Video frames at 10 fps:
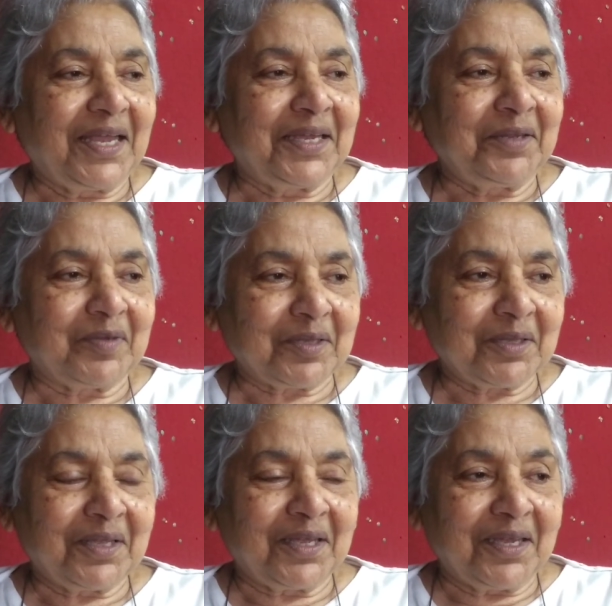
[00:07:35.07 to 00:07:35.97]
Anyway,
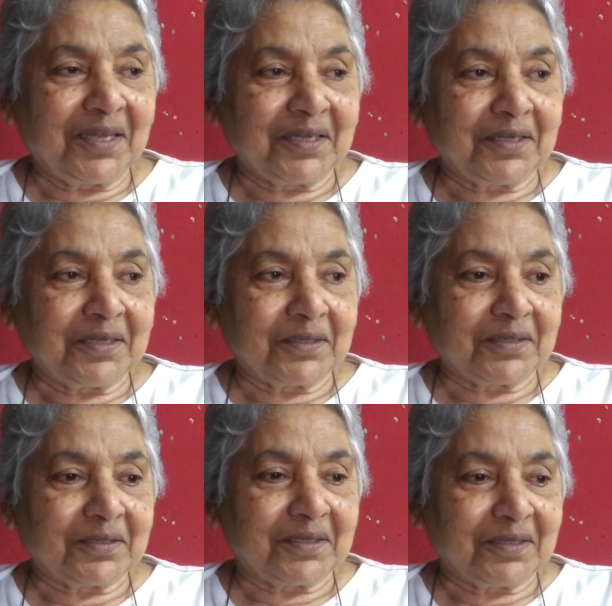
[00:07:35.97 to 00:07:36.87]

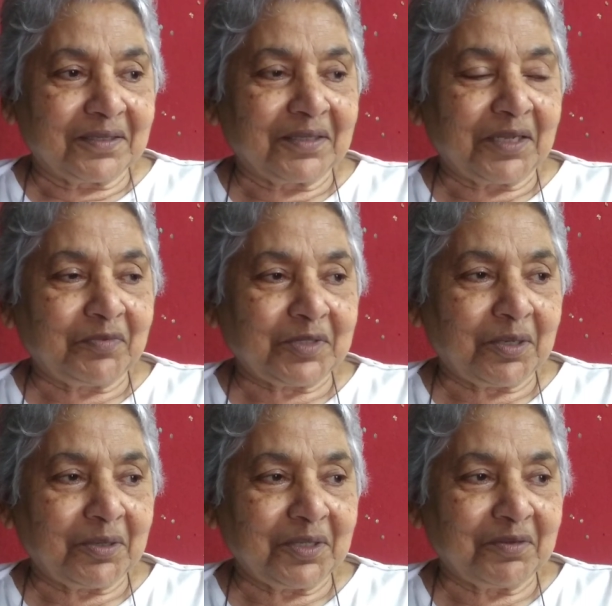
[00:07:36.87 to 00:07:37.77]
that was
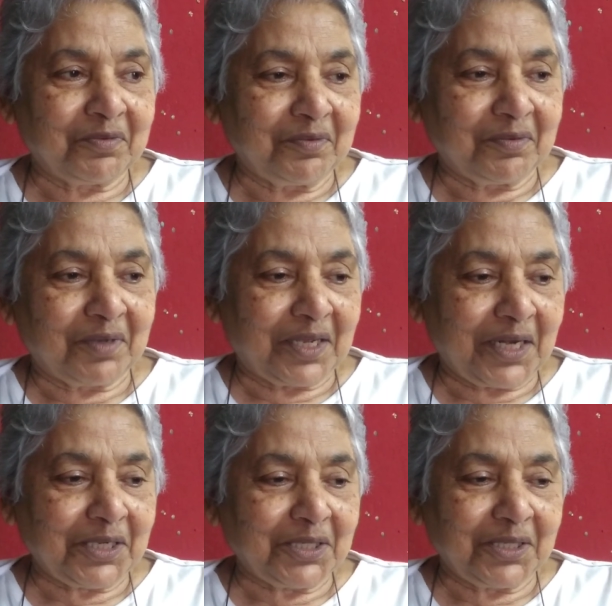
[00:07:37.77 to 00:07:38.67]
how I
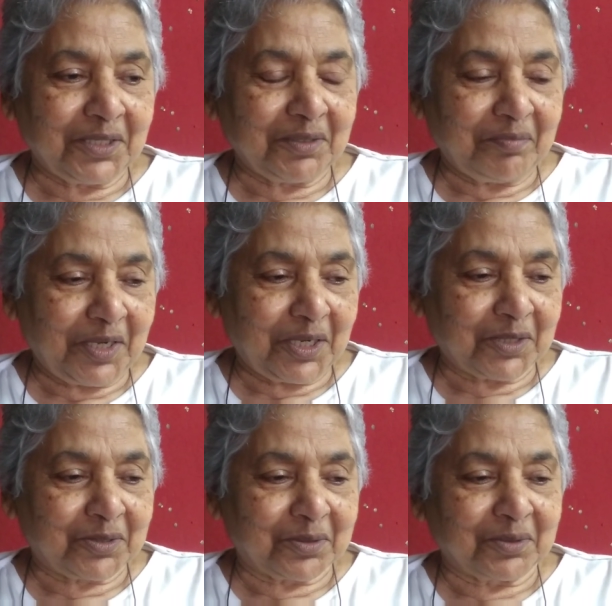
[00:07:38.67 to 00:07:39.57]
landed in the
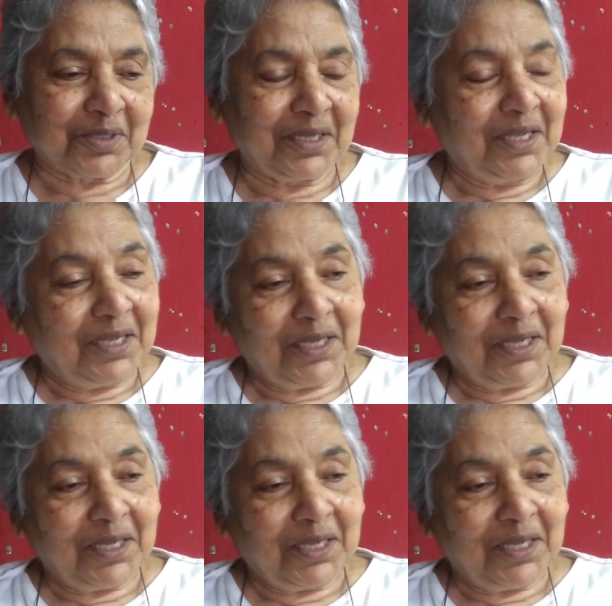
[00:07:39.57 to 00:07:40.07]
medical school.